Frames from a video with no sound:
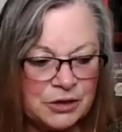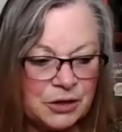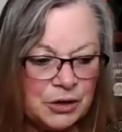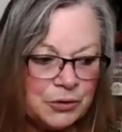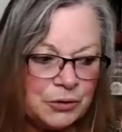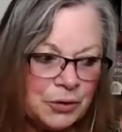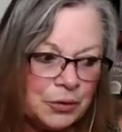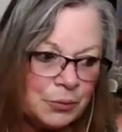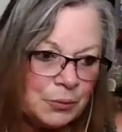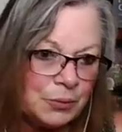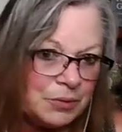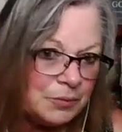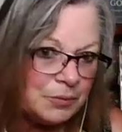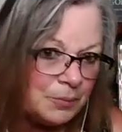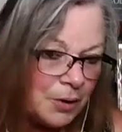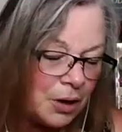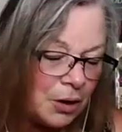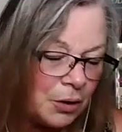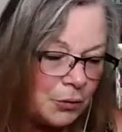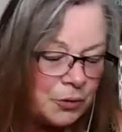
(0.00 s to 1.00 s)
I don't know
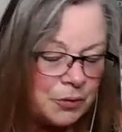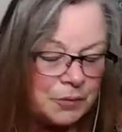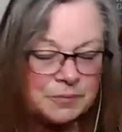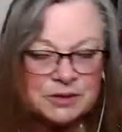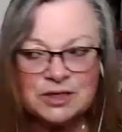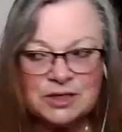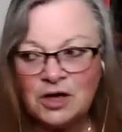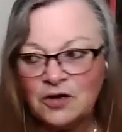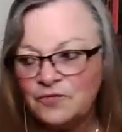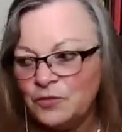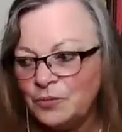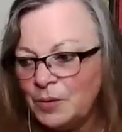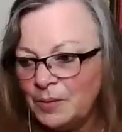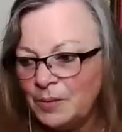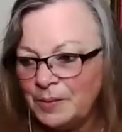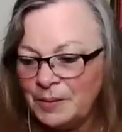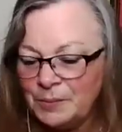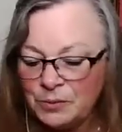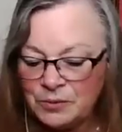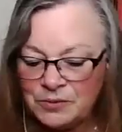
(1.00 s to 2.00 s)
whether by Luke himself or
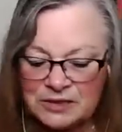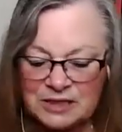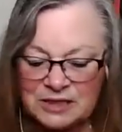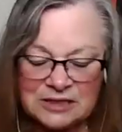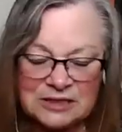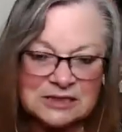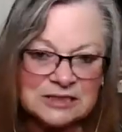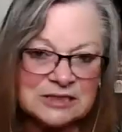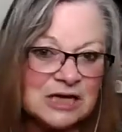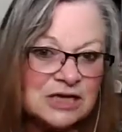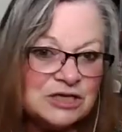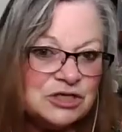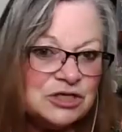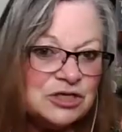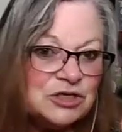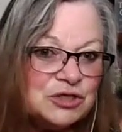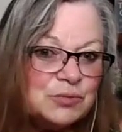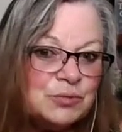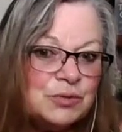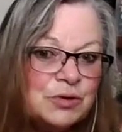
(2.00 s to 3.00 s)
by people he's had
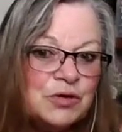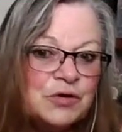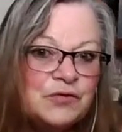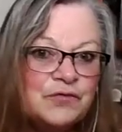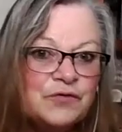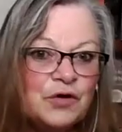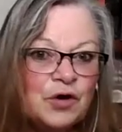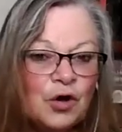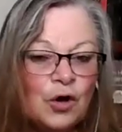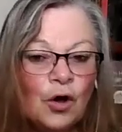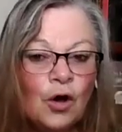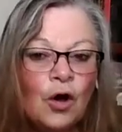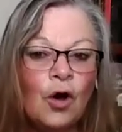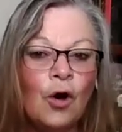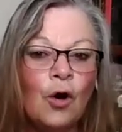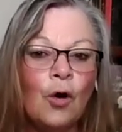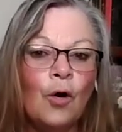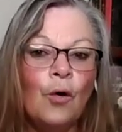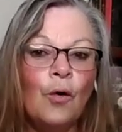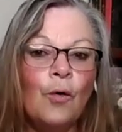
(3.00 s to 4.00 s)
discussions with,
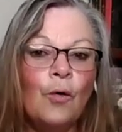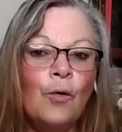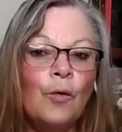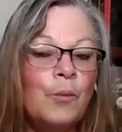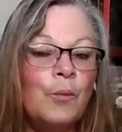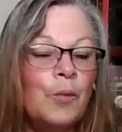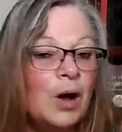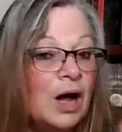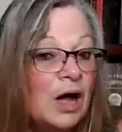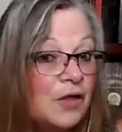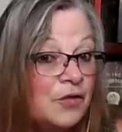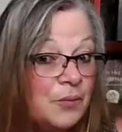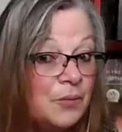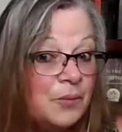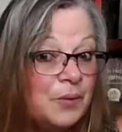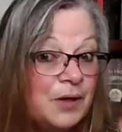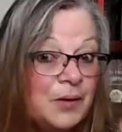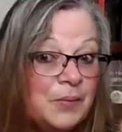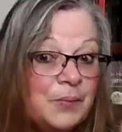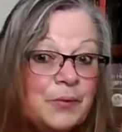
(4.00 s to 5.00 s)
or by
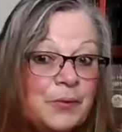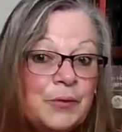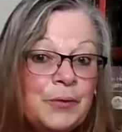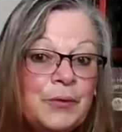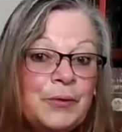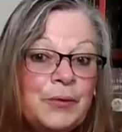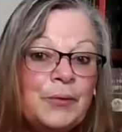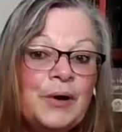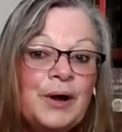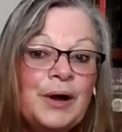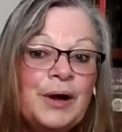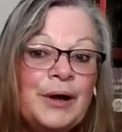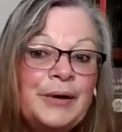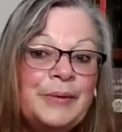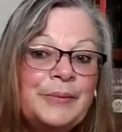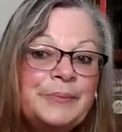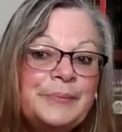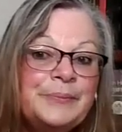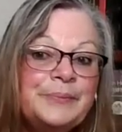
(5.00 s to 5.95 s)
other people,